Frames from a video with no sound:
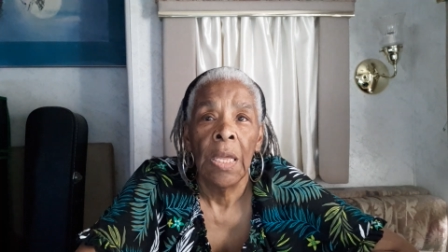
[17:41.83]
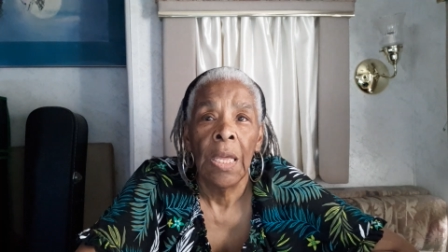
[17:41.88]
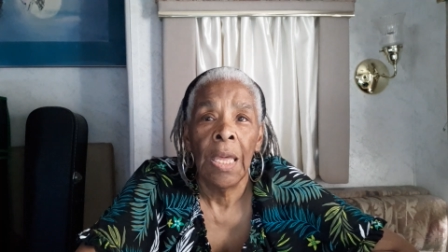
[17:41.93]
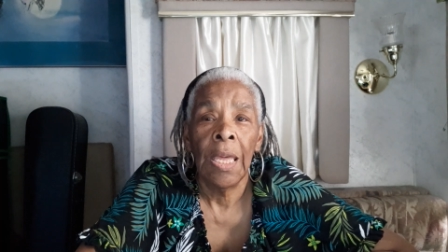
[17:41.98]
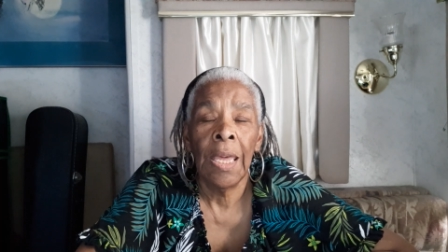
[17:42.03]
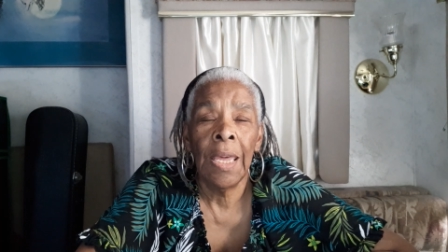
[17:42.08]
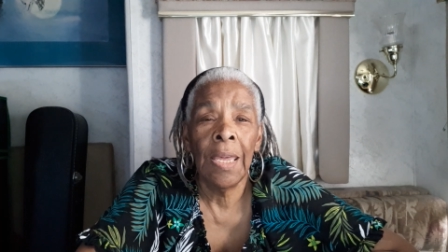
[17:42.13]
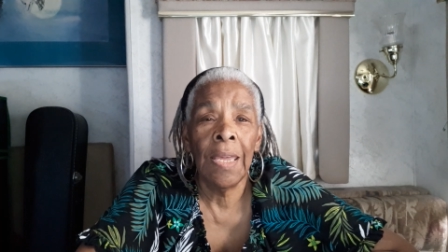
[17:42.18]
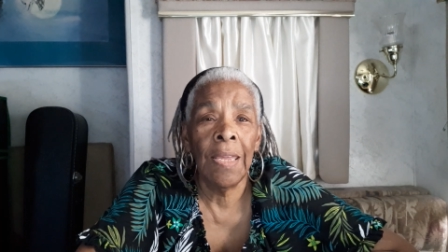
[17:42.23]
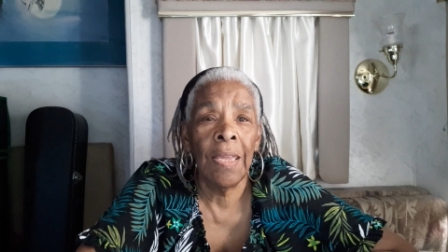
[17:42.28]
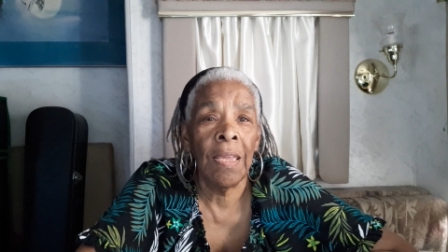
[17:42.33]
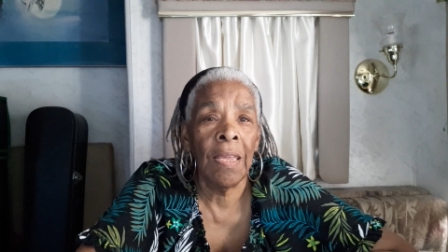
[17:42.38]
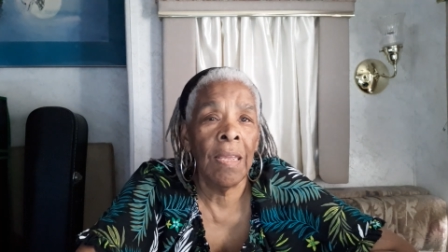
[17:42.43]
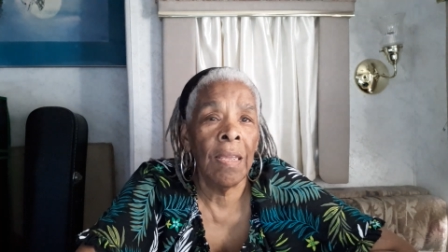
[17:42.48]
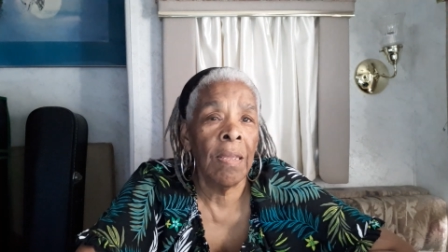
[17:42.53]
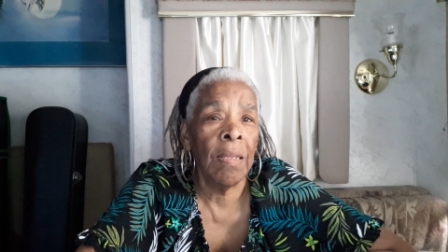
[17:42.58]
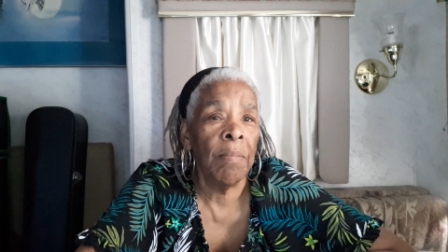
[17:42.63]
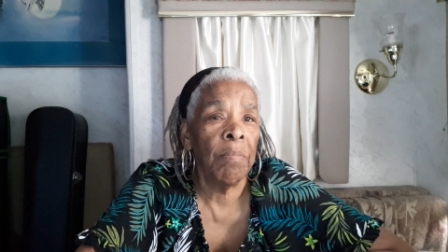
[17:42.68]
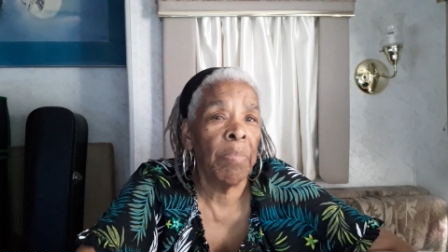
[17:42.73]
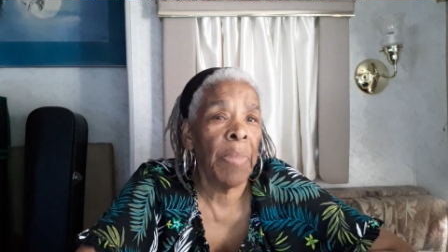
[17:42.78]

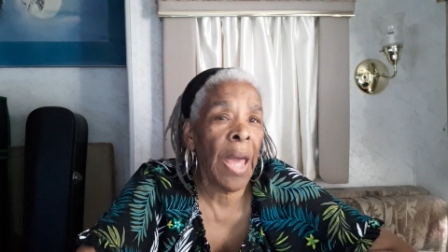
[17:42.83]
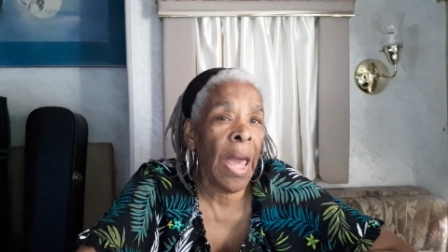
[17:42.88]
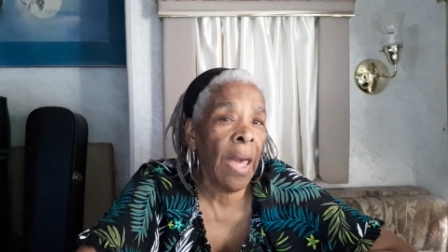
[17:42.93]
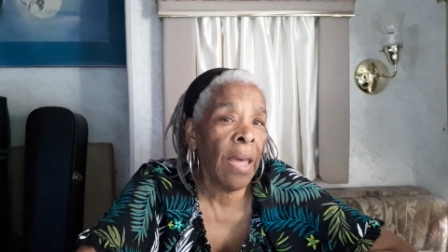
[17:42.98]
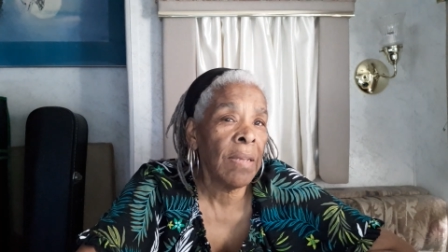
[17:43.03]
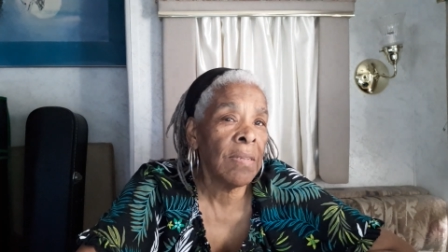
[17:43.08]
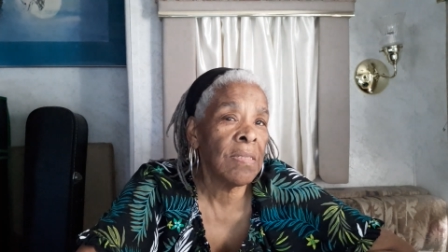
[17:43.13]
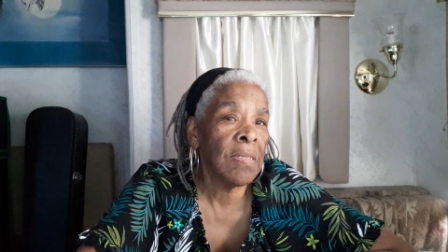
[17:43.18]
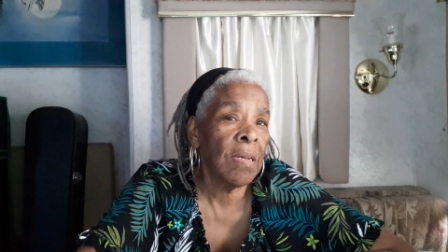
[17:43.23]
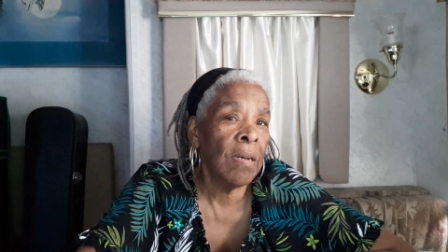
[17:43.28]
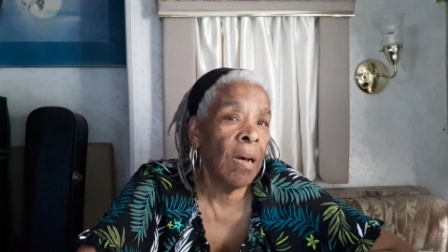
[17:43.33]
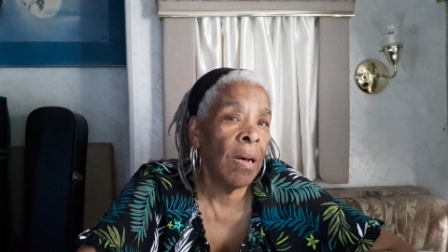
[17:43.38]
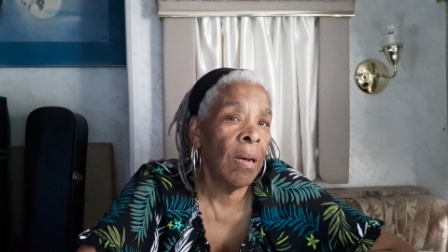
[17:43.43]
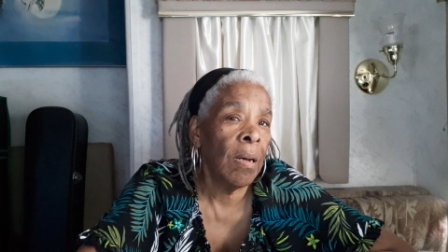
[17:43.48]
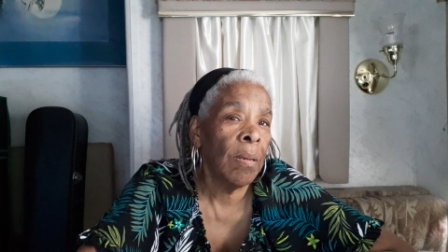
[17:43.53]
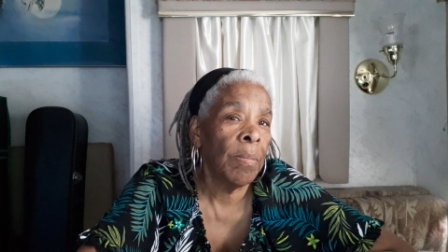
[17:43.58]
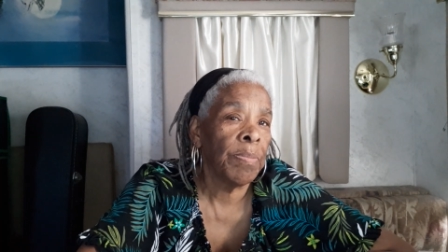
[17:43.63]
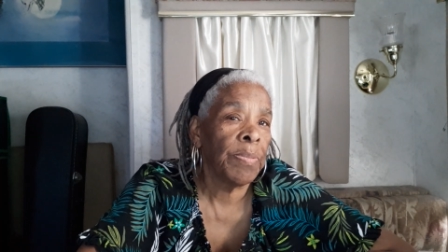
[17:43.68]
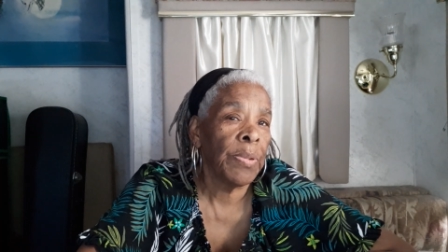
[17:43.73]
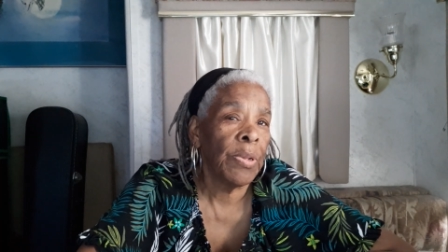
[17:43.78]
He backs
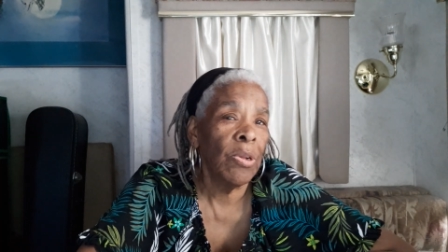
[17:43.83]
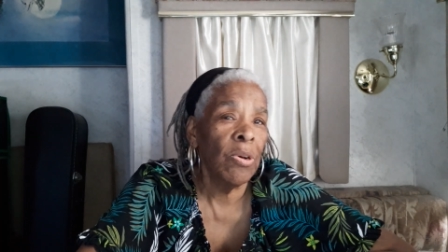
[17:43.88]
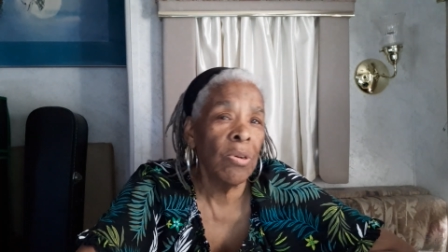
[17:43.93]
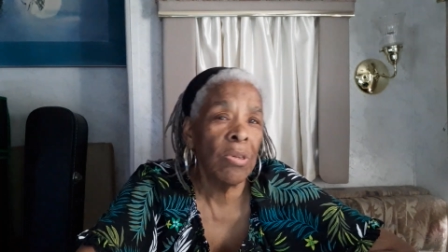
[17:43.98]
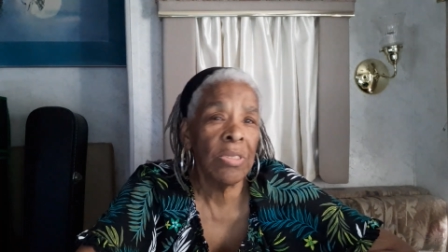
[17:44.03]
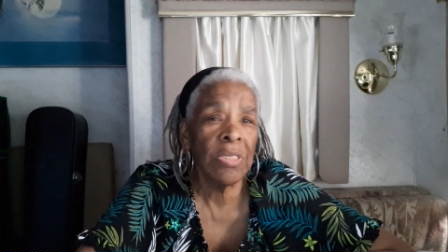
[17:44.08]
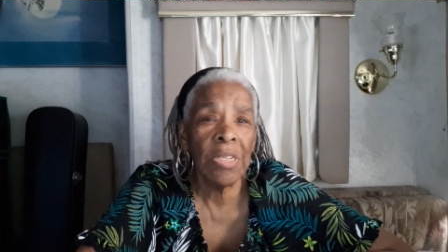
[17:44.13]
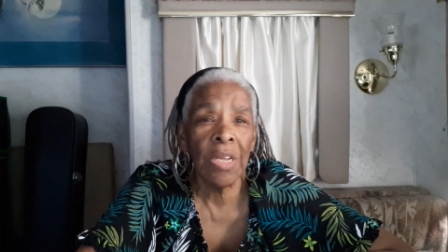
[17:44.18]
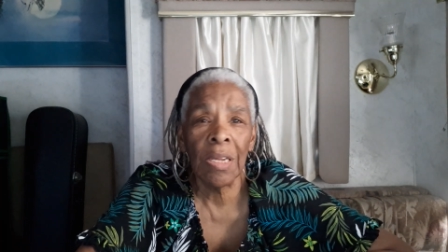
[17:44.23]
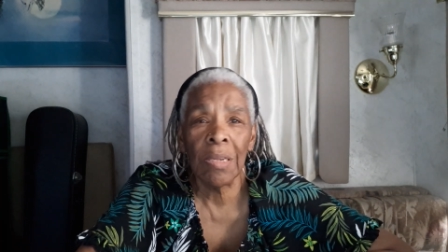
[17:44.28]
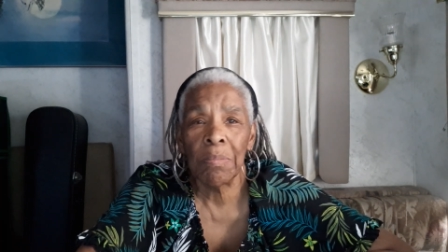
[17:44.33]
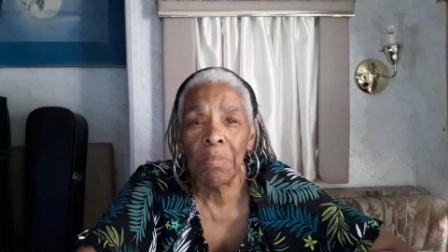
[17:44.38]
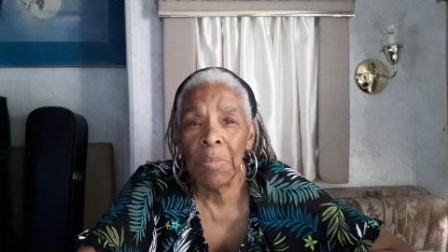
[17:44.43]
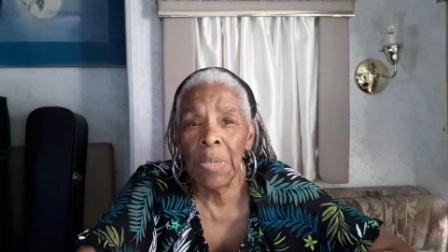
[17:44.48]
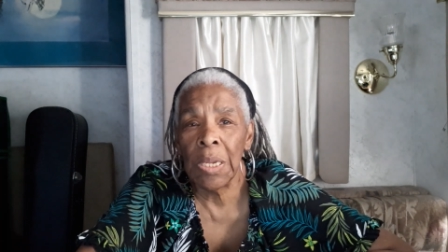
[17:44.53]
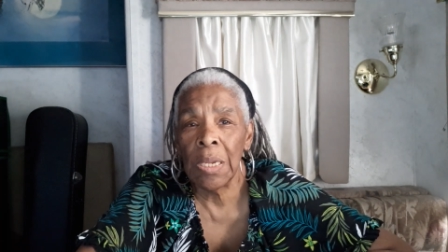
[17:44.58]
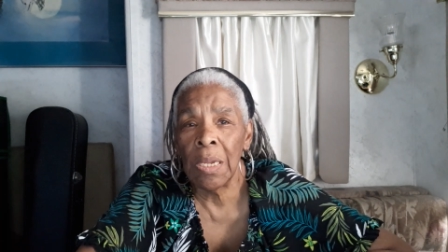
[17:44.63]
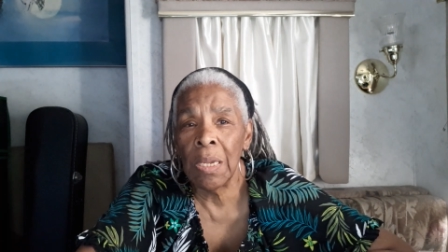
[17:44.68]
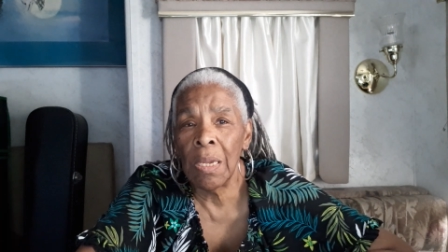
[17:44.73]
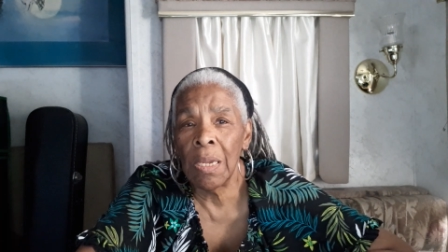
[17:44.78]
up, looks at
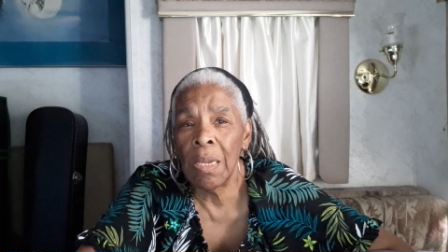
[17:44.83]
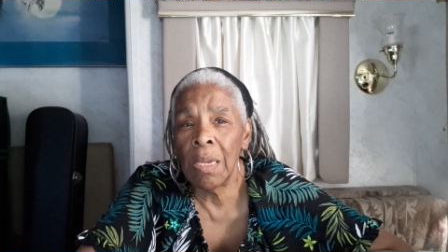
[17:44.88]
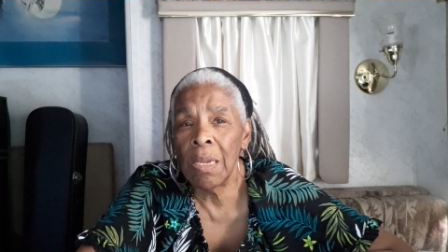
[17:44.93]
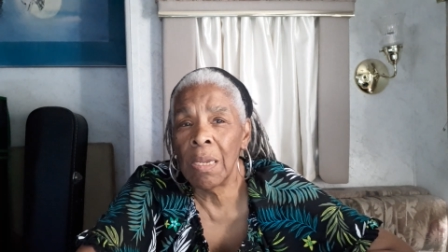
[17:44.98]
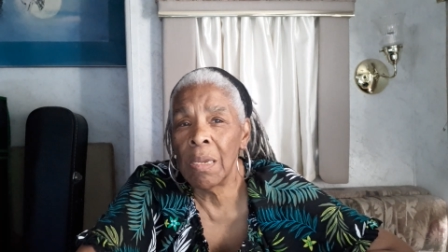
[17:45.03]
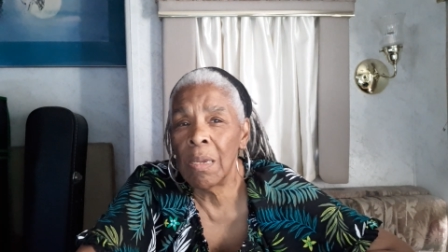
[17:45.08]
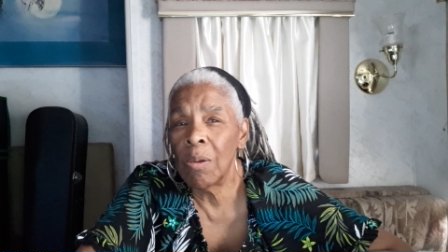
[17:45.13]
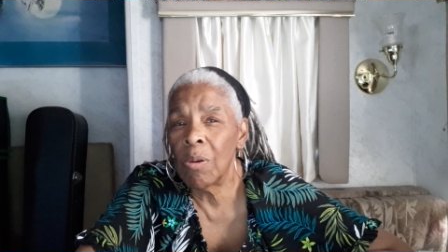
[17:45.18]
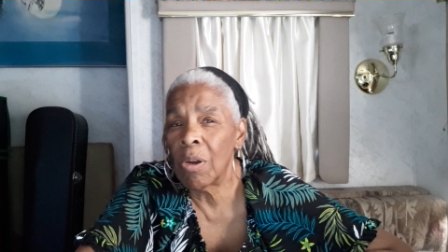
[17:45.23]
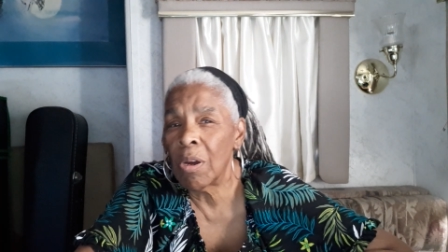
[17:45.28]
me,